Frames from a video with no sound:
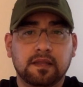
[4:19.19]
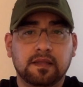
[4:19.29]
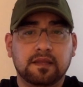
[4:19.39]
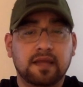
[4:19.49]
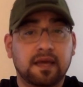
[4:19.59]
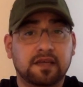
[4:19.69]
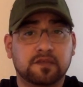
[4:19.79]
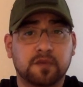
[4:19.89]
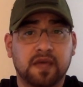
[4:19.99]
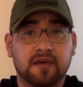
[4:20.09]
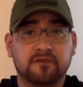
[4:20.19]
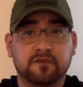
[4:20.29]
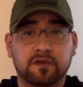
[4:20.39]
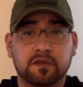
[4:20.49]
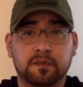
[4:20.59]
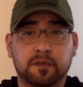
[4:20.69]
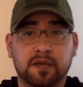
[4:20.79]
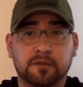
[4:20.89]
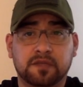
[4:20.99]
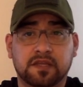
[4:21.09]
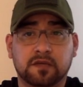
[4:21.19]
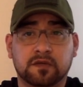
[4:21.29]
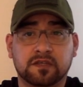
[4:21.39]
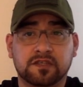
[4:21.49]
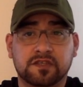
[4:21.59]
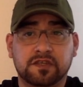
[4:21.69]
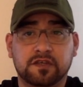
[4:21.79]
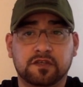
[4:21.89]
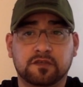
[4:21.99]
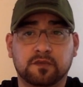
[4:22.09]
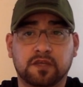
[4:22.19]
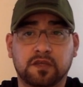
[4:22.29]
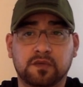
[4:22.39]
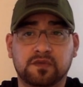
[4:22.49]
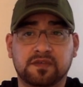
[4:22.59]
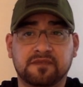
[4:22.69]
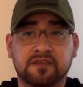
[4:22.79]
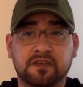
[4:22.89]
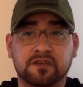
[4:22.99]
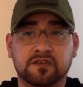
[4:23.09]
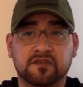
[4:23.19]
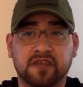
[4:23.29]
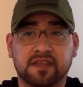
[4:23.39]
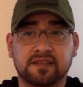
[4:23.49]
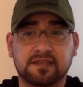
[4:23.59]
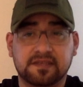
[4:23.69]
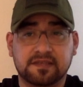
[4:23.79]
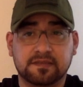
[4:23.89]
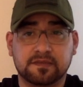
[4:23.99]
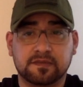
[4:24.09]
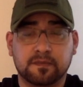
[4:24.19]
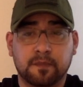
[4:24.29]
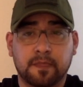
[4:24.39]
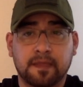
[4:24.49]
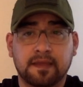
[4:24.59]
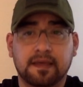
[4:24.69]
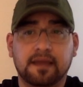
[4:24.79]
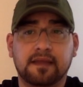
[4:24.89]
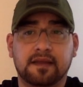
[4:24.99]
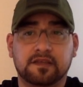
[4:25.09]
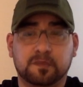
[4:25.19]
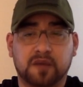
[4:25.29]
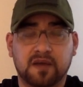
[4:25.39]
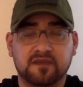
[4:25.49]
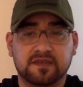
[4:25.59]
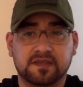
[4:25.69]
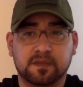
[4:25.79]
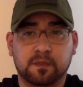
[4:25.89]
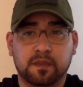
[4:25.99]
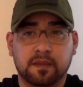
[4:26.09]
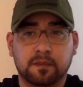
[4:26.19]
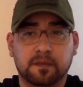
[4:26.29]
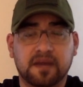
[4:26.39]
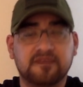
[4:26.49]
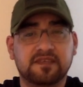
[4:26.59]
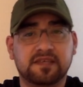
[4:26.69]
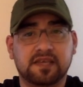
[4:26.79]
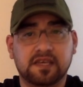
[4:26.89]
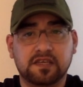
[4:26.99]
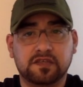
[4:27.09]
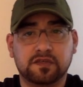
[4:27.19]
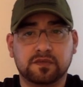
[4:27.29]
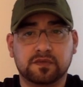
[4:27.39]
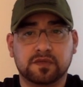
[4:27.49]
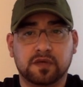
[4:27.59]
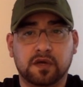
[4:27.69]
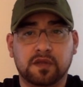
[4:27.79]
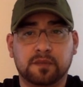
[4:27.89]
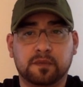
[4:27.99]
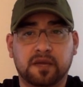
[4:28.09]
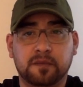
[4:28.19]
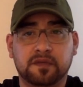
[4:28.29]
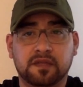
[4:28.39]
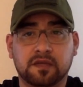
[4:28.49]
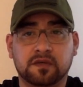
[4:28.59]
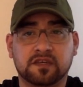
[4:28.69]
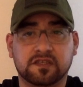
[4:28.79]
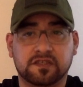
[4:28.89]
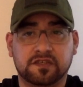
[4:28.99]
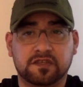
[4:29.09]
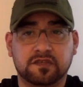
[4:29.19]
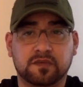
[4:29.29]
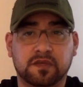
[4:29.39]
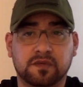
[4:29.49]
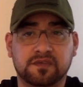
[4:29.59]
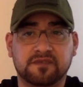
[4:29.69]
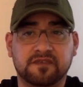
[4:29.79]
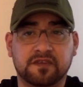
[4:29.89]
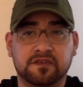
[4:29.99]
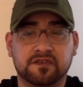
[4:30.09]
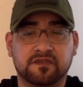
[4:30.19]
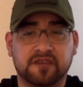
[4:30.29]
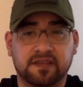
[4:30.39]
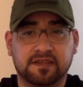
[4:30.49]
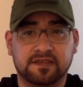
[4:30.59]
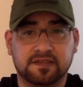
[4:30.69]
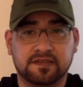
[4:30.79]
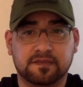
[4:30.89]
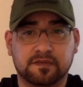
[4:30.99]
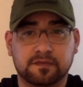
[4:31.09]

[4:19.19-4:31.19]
Next, we have one of the primary legal concerns when using video surveillance systems, and that is privacy. Privacy issues are the primary legal concerns when using video surveillance systems.